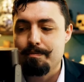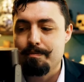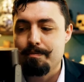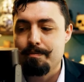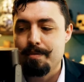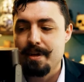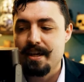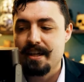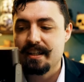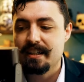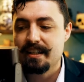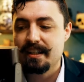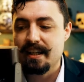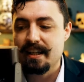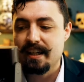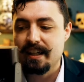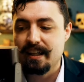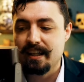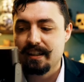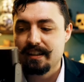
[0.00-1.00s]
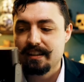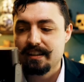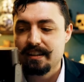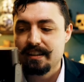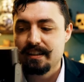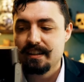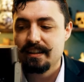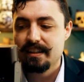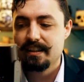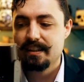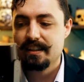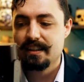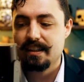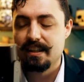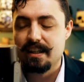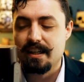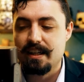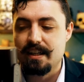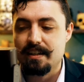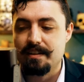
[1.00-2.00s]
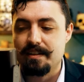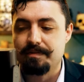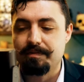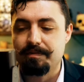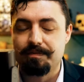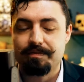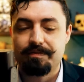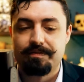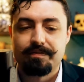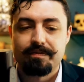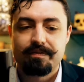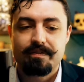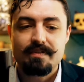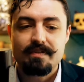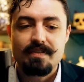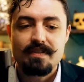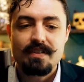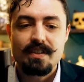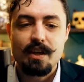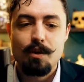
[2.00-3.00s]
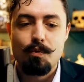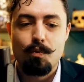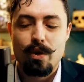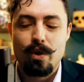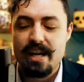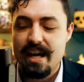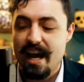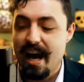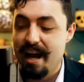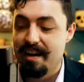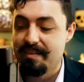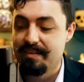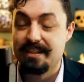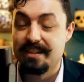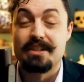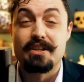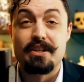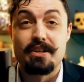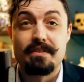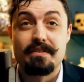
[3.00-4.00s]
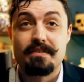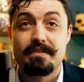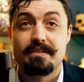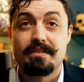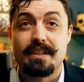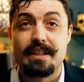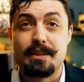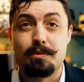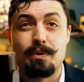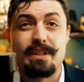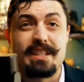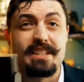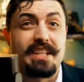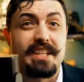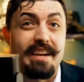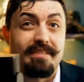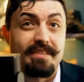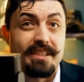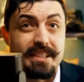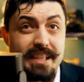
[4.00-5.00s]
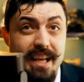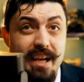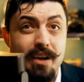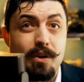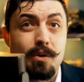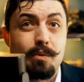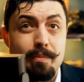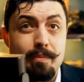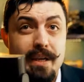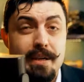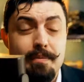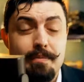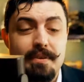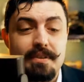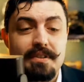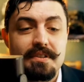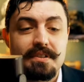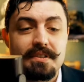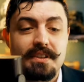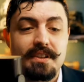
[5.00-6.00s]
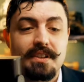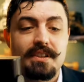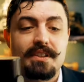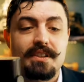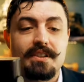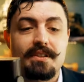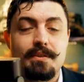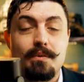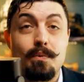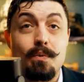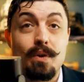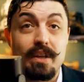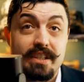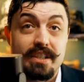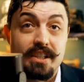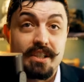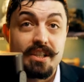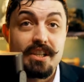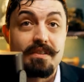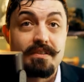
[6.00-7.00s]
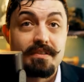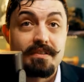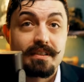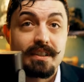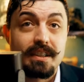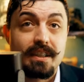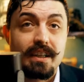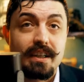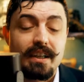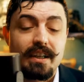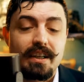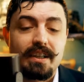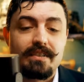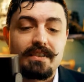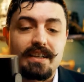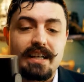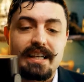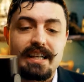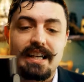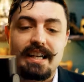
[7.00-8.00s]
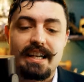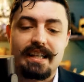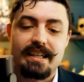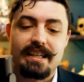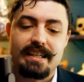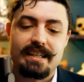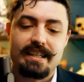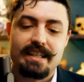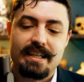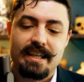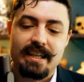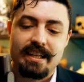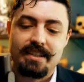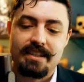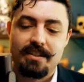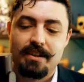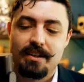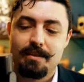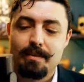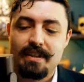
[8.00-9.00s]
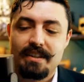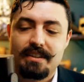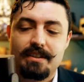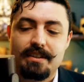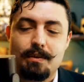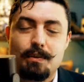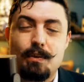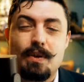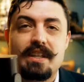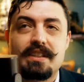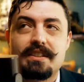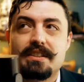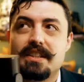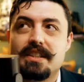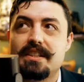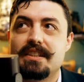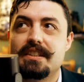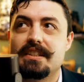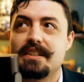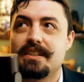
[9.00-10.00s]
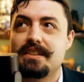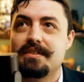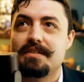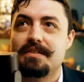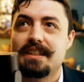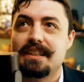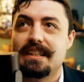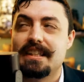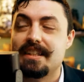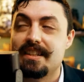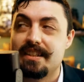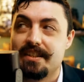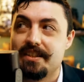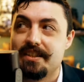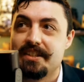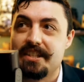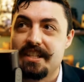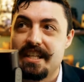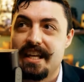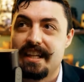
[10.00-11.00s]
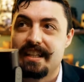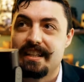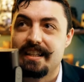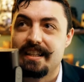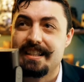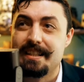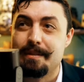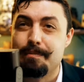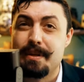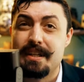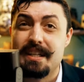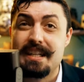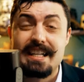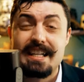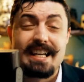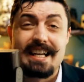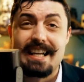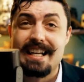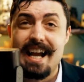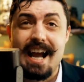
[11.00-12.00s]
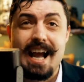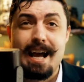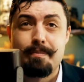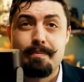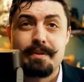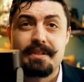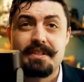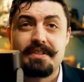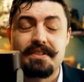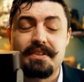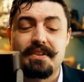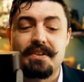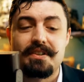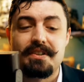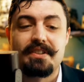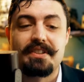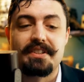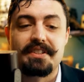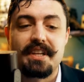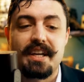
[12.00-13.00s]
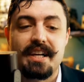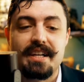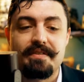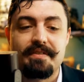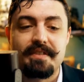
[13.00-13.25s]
big things um, we have to do, is we just have to tell people what to do, right? And it took me a little while to really understand this, but it happens all the time,